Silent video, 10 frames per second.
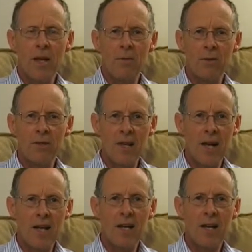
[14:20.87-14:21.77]
It was
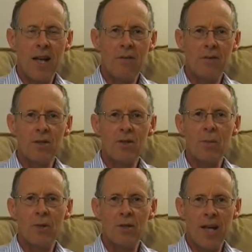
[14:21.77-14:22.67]
done in an effort
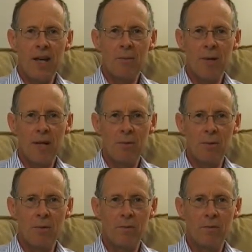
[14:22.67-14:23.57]
to protect
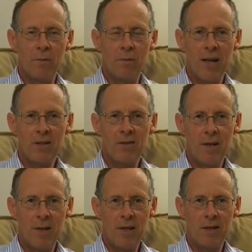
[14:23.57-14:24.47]
people from
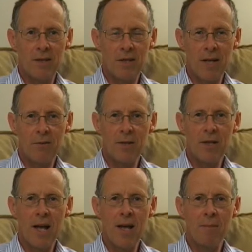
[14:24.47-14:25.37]
blaspheming the
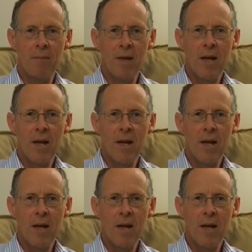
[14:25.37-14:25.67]
sacred name.